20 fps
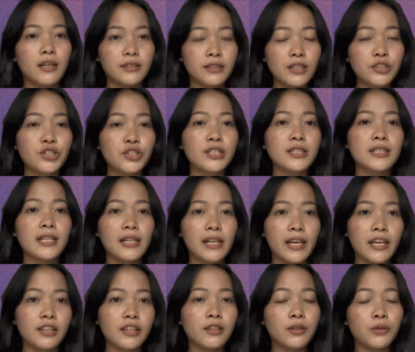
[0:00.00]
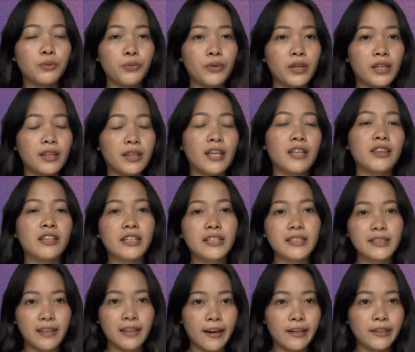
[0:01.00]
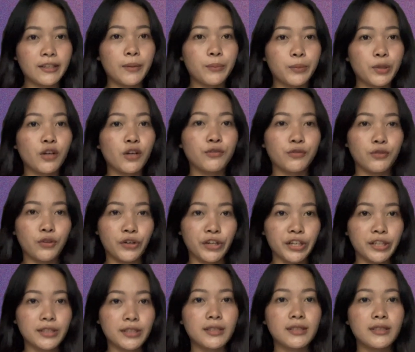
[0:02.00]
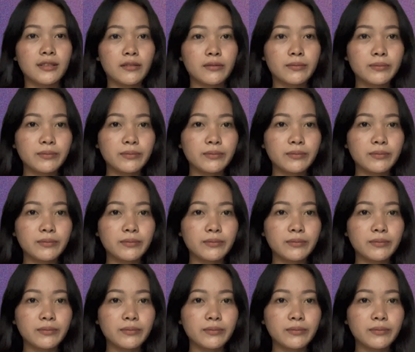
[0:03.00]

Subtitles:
such as the length, width, and their desired number of floors.